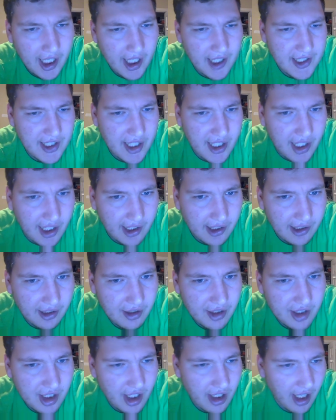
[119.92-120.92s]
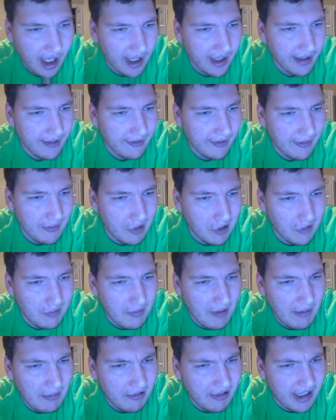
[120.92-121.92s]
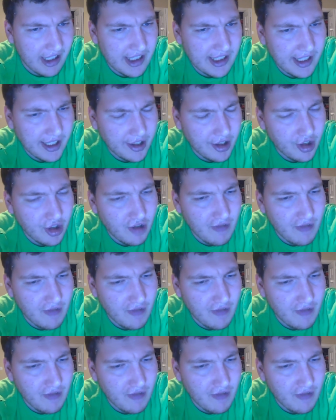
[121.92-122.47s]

She hallucinated from her memories that her